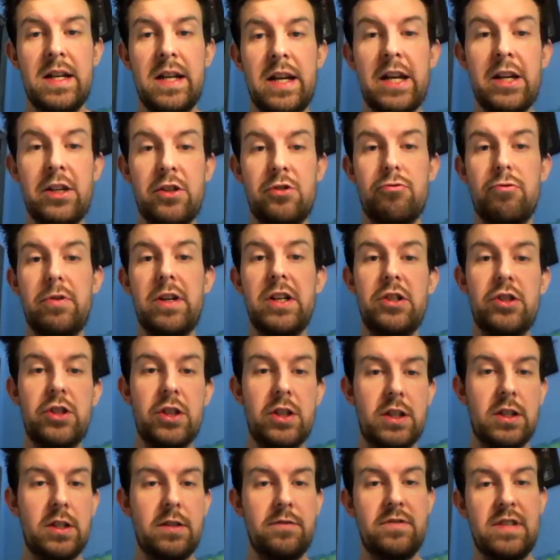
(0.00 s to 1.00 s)
Each
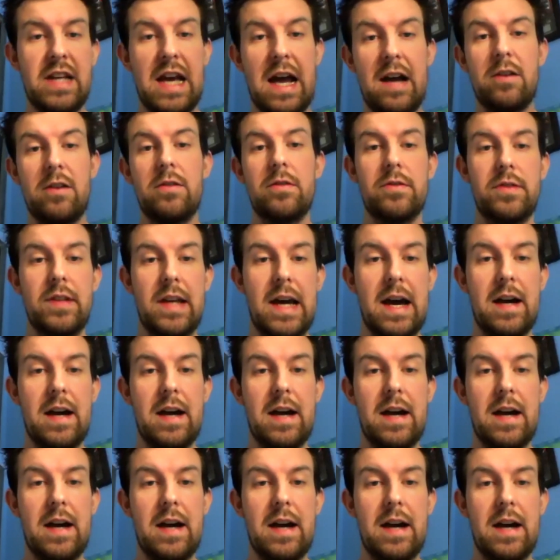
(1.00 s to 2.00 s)
region have tackled that
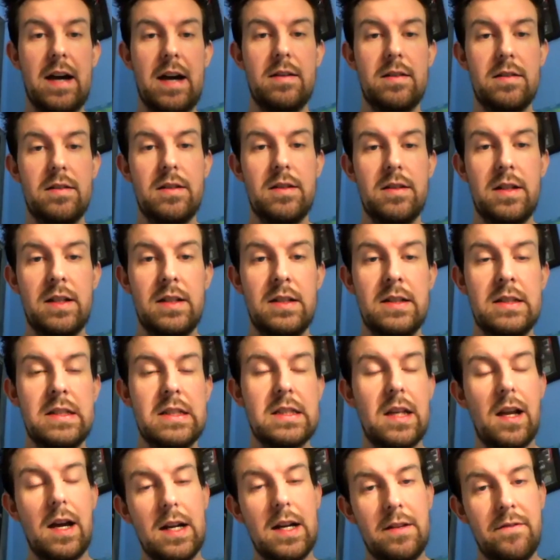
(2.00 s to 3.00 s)
in slight
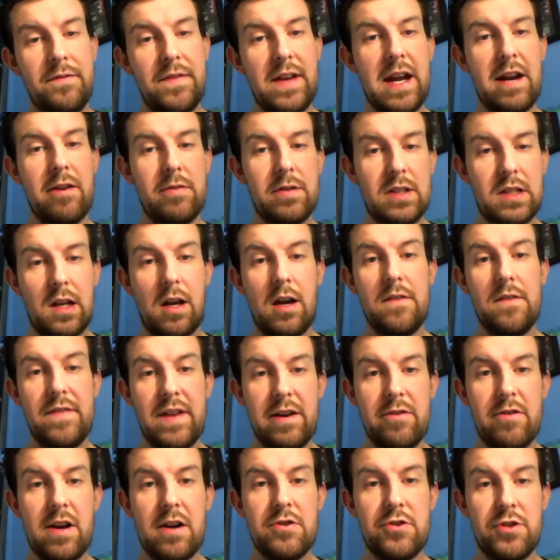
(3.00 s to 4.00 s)

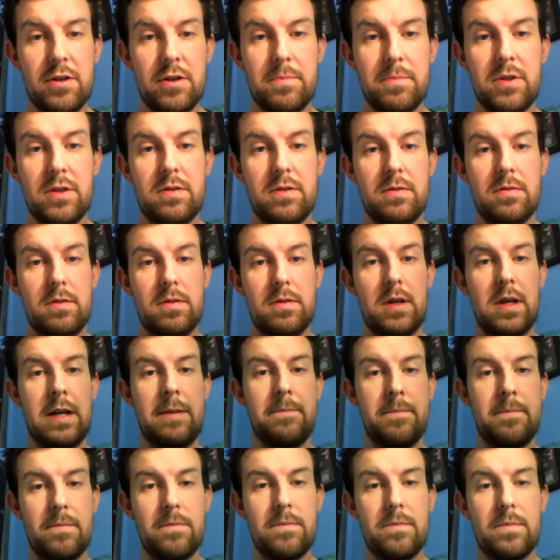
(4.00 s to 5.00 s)
variation, but
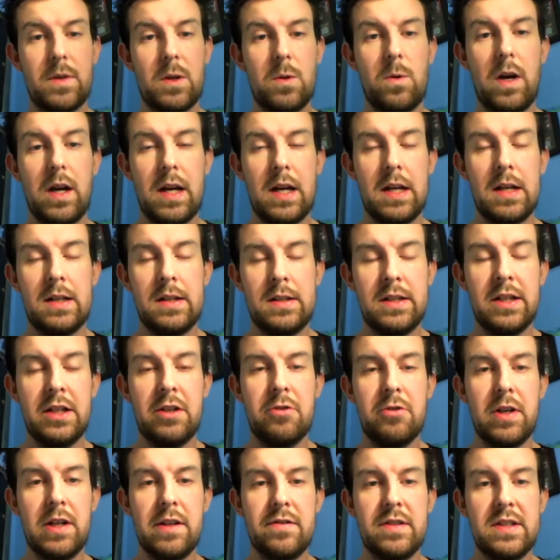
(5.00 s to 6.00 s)
quite a
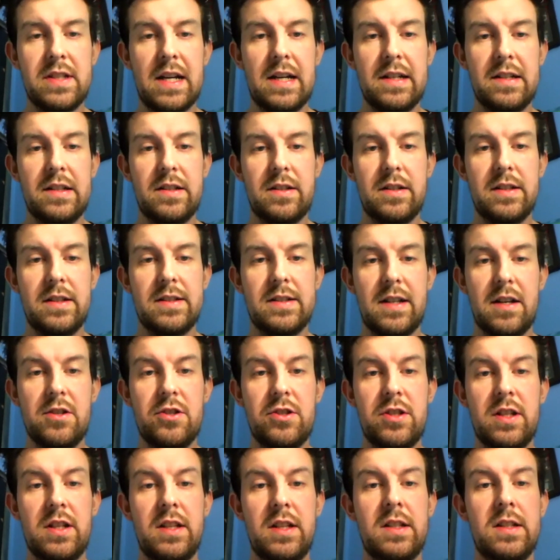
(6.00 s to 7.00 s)
degree of
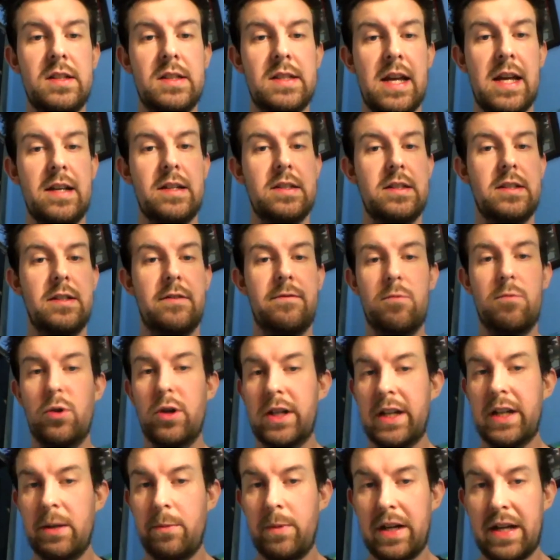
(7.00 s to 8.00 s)
standardisation in the sense of
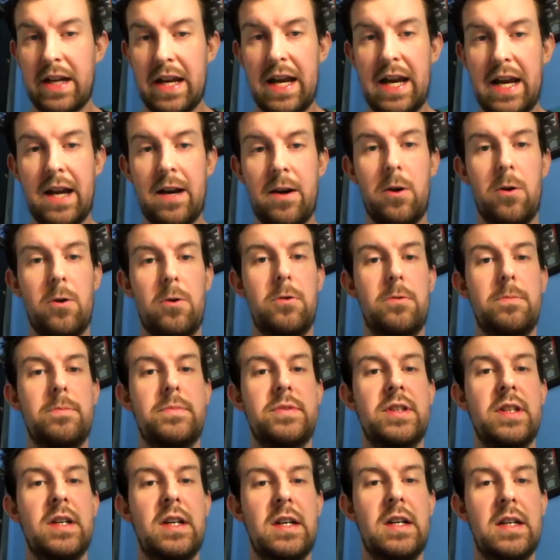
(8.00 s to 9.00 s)
working with care
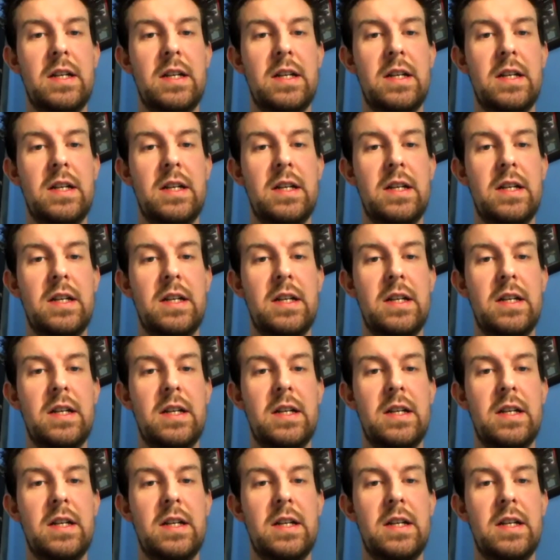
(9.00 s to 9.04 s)
homes,